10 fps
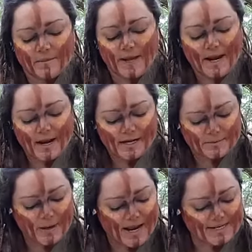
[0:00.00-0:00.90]
He liked
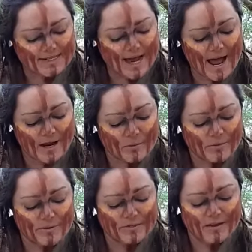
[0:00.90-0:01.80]
playing tag with a
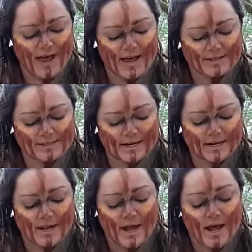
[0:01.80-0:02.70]
bit of hareskin,